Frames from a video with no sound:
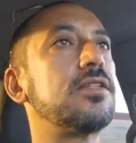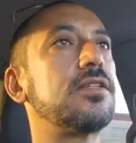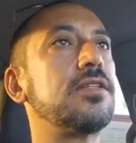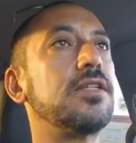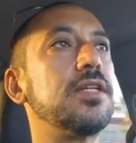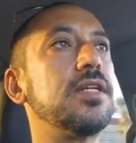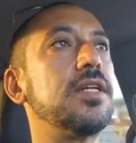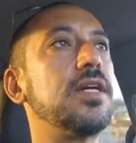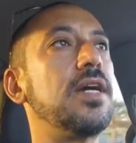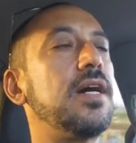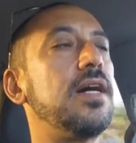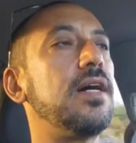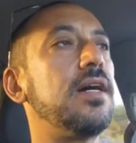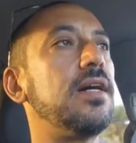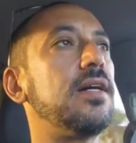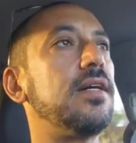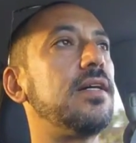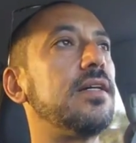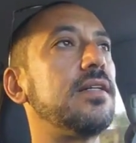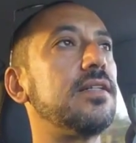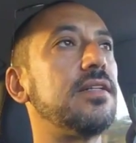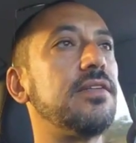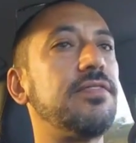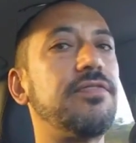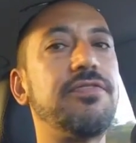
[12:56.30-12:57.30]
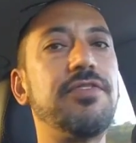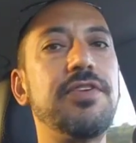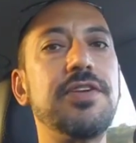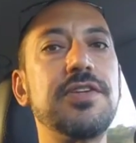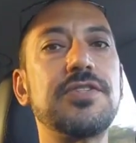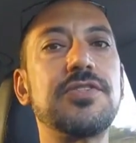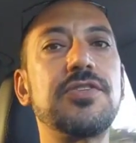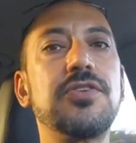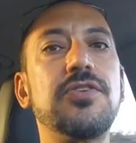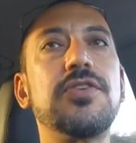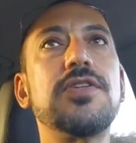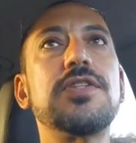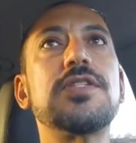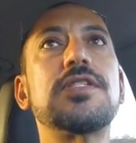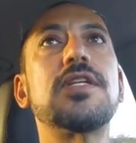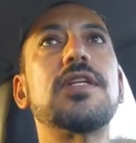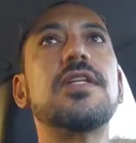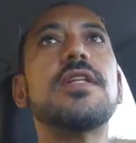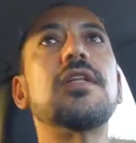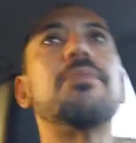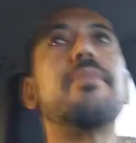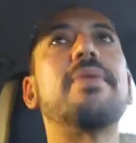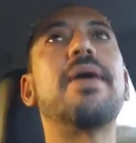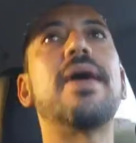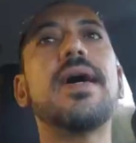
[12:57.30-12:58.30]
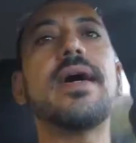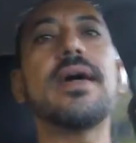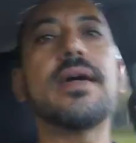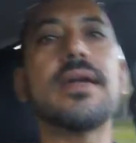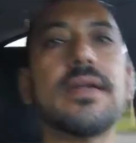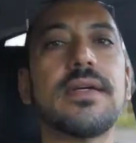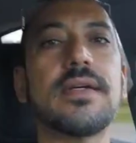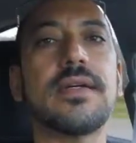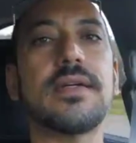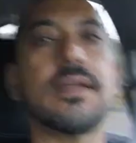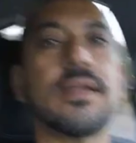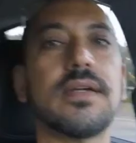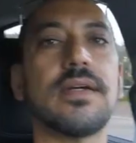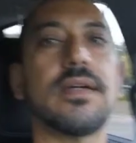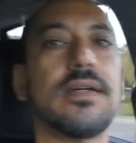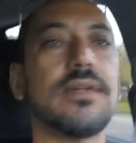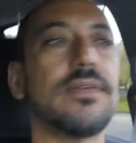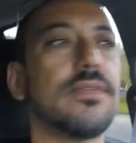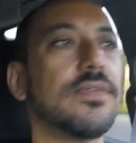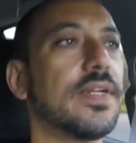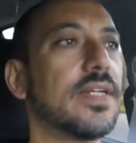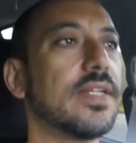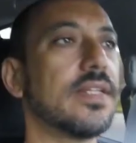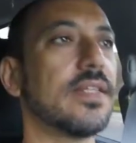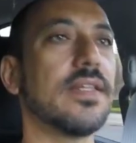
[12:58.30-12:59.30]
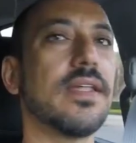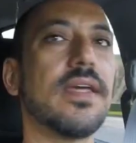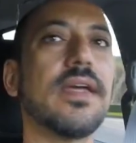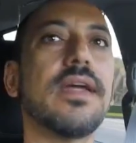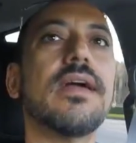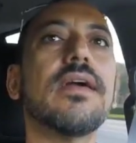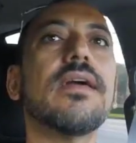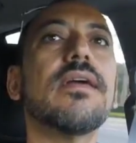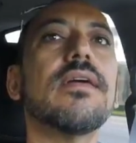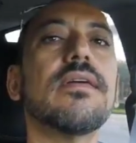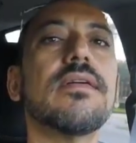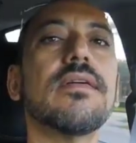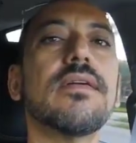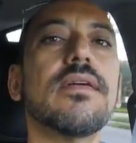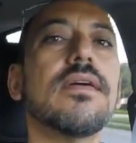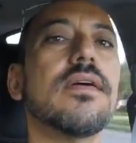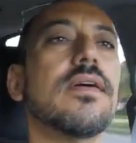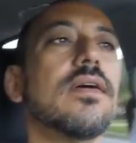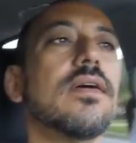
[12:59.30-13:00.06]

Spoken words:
The freezer is in the back right there,